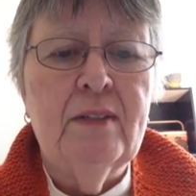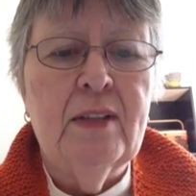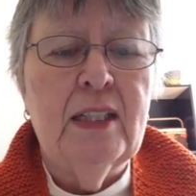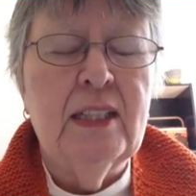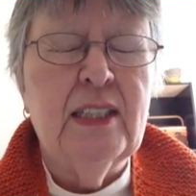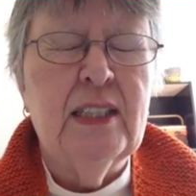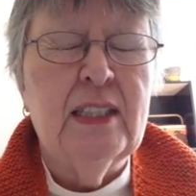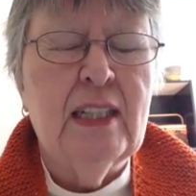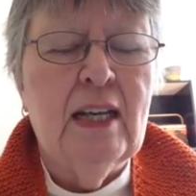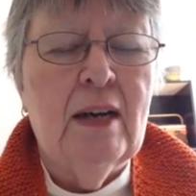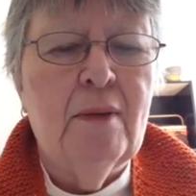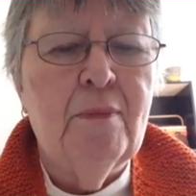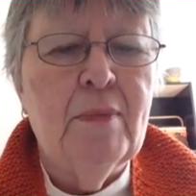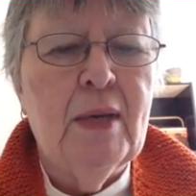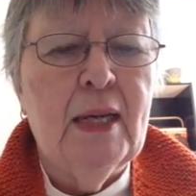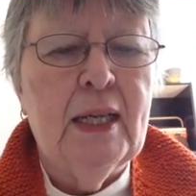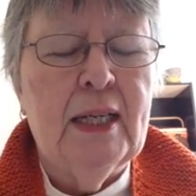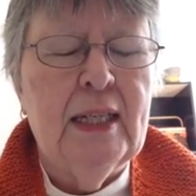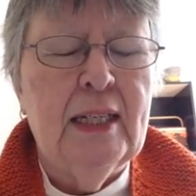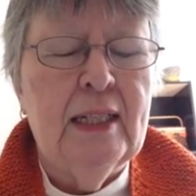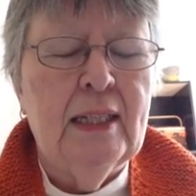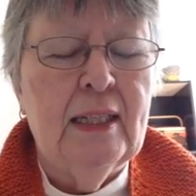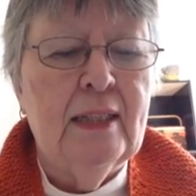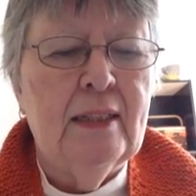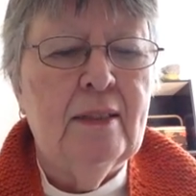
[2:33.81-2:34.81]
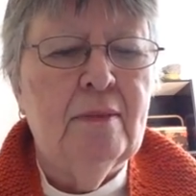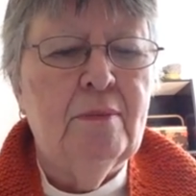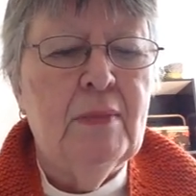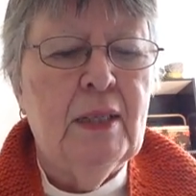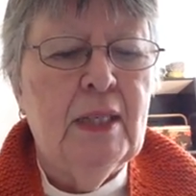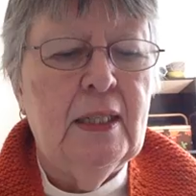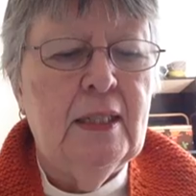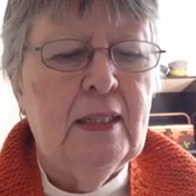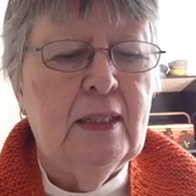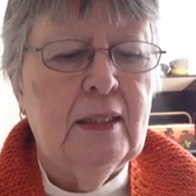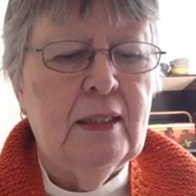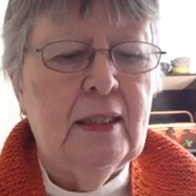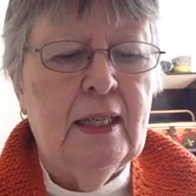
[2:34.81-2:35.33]
They stopped making it
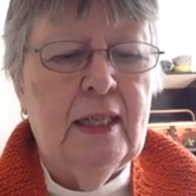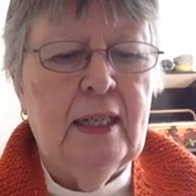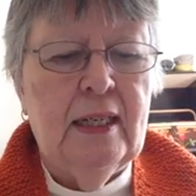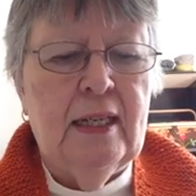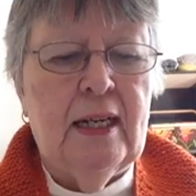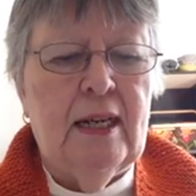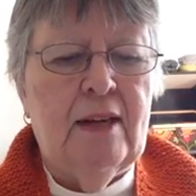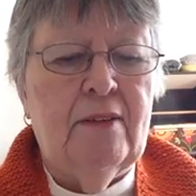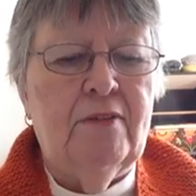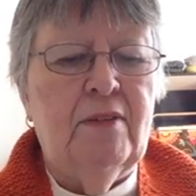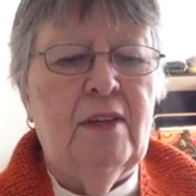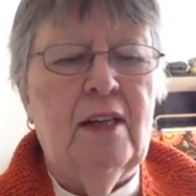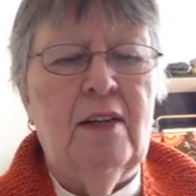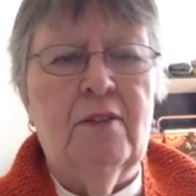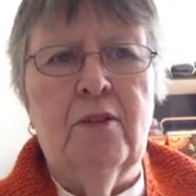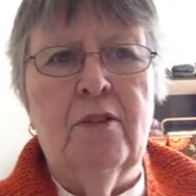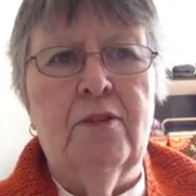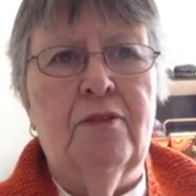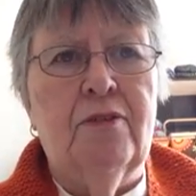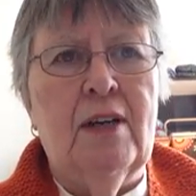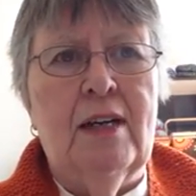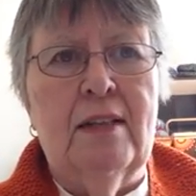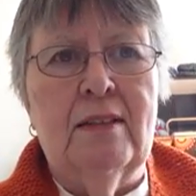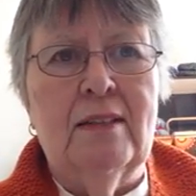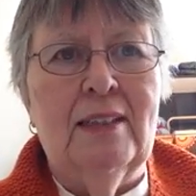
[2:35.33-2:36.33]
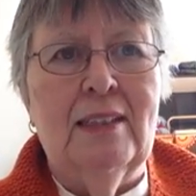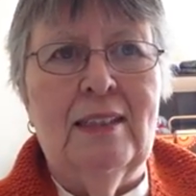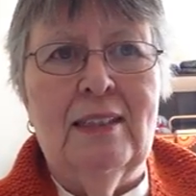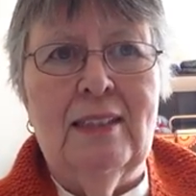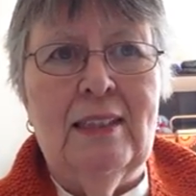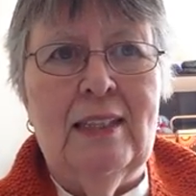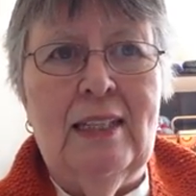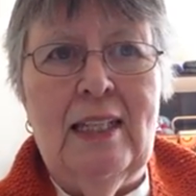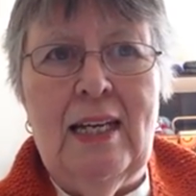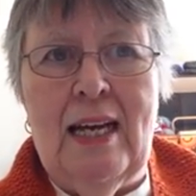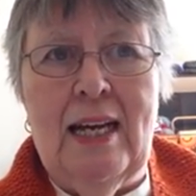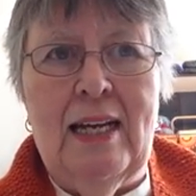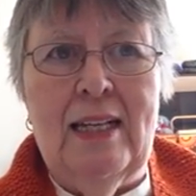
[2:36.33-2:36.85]
immediately, and I've never found it
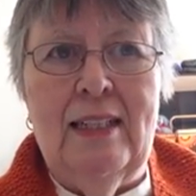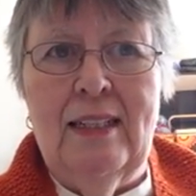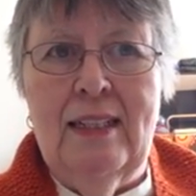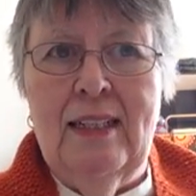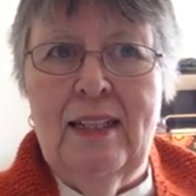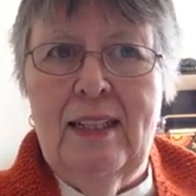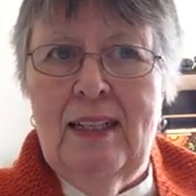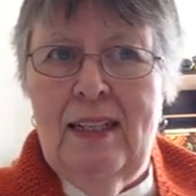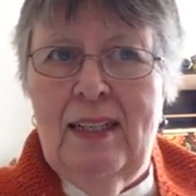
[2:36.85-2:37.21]
yet.